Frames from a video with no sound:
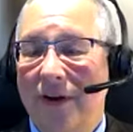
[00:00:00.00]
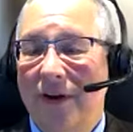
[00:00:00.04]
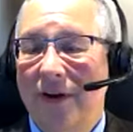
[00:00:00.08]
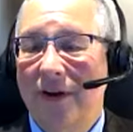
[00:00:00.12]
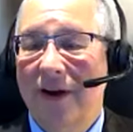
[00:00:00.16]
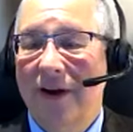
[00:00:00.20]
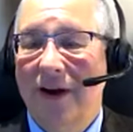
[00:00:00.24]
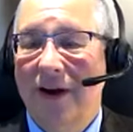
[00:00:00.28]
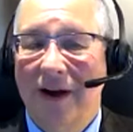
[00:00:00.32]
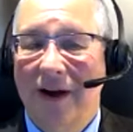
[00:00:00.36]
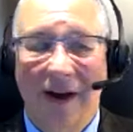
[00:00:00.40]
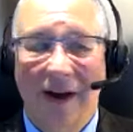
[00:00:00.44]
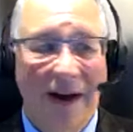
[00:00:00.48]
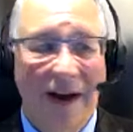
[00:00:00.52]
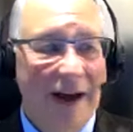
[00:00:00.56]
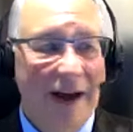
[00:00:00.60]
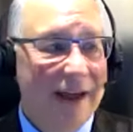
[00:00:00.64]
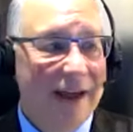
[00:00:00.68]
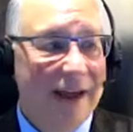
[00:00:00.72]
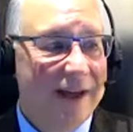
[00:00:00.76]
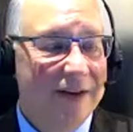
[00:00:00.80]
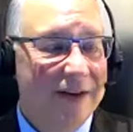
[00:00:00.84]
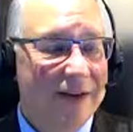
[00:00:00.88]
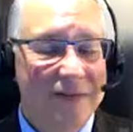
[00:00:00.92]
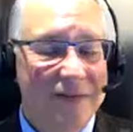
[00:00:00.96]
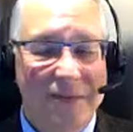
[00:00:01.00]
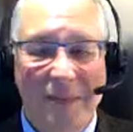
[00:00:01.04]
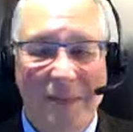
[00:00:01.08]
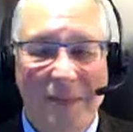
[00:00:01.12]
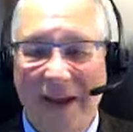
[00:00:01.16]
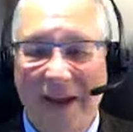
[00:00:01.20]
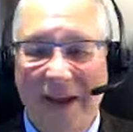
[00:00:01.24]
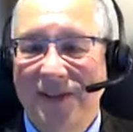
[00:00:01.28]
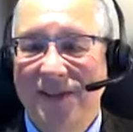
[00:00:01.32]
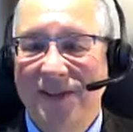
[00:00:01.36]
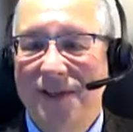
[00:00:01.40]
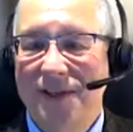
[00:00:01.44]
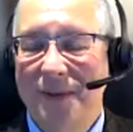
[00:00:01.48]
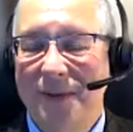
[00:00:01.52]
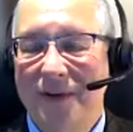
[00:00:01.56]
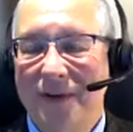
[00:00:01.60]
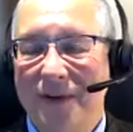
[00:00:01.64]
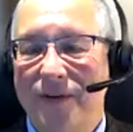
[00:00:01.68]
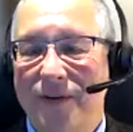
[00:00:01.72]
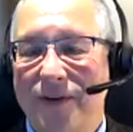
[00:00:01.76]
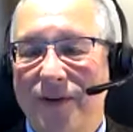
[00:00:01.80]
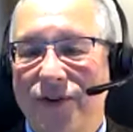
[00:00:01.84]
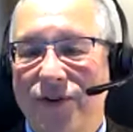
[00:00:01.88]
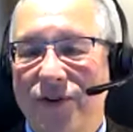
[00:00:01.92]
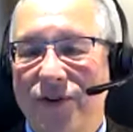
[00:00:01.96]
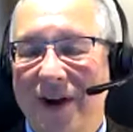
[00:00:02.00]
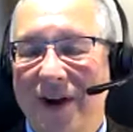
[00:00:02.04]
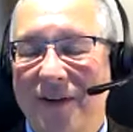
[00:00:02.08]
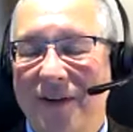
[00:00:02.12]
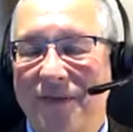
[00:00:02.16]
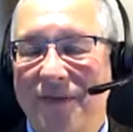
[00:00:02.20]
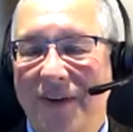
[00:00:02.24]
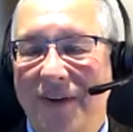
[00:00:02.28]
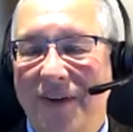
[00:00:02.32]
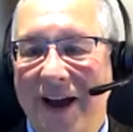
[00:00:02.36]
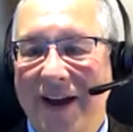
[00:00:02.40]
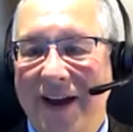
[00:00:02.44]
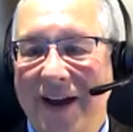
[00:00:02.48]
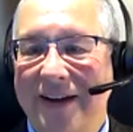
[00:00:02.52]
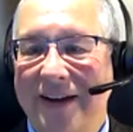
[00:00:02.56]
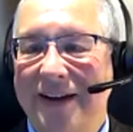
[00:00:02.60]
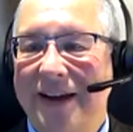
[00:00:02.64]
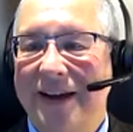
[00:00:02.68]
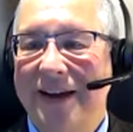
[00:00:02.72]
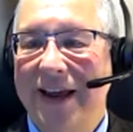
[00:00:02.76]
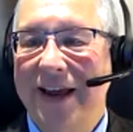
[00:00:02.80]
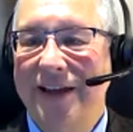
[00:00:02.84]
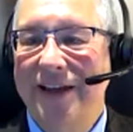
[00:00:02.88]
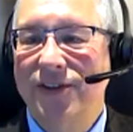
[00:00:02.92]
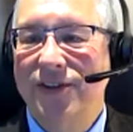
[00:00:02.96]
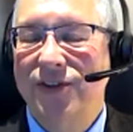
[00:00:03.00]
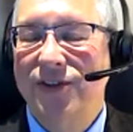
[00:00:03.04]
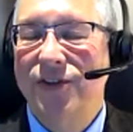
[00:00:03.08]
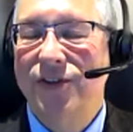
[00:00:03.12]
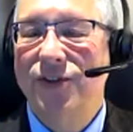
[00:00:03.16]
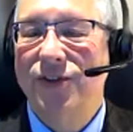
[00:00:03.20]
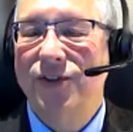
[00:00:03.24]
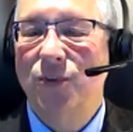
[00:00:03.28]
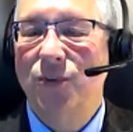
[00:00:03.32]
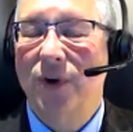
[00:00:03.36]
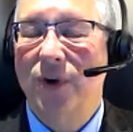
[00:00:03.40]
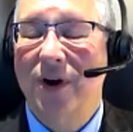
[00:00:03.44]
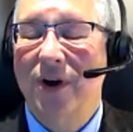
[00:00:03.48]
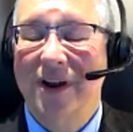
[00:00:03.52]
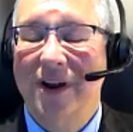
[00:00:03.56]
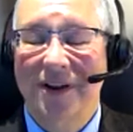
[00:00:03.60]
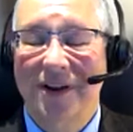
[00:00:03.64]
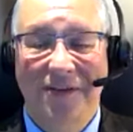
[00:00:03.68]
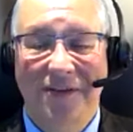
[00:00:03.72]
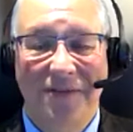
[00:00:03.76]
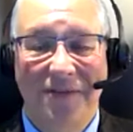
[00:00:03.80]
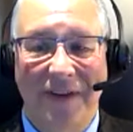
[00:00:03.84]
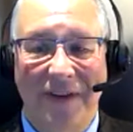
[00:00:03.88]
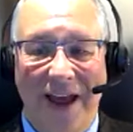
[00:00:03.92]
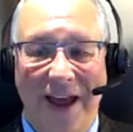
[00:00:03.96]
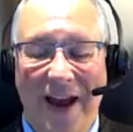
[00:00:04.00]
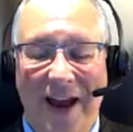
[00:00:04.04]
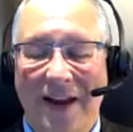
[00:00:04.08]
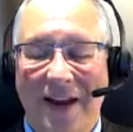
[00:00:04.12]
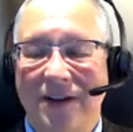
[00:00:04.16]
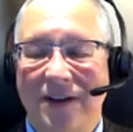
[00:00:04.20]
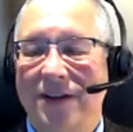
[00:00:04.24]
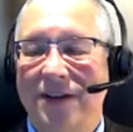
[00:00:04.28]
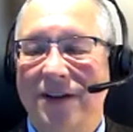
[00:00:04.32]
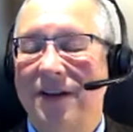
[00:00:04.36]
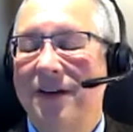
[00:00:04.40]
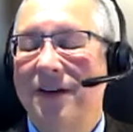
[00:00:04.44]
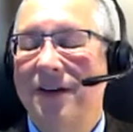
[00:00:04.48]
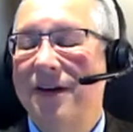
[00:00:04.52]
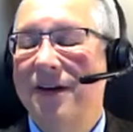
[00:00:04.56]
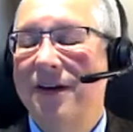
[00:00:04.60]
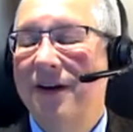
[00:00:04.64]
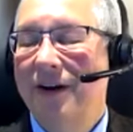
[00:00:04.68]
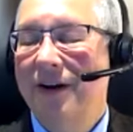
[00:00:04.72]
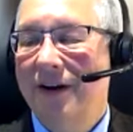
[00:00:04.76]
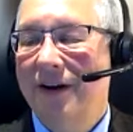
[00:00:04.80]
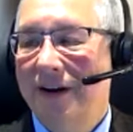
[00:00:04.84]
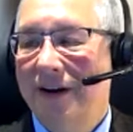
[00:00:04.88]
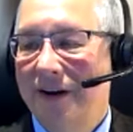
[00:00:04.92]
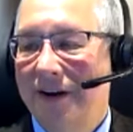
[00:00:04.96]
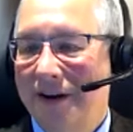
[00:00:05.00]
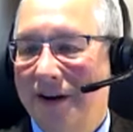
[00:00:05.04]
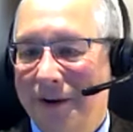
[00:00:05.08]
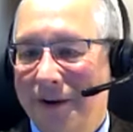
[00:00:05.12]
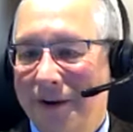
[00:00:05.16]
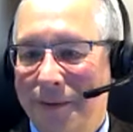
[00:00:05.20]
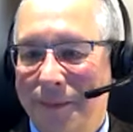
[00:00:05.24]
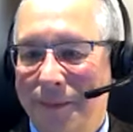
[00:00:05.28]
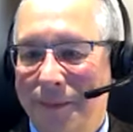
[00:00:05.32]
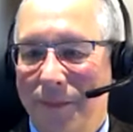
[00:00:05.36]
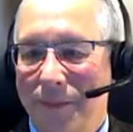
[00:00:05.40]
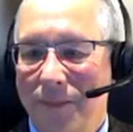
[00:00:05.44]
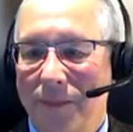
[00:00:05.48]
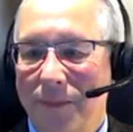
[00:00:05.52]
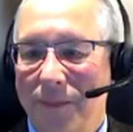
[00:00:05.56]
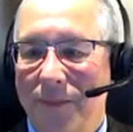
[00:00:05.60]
I have made some effort to try to find cases where, in fact, an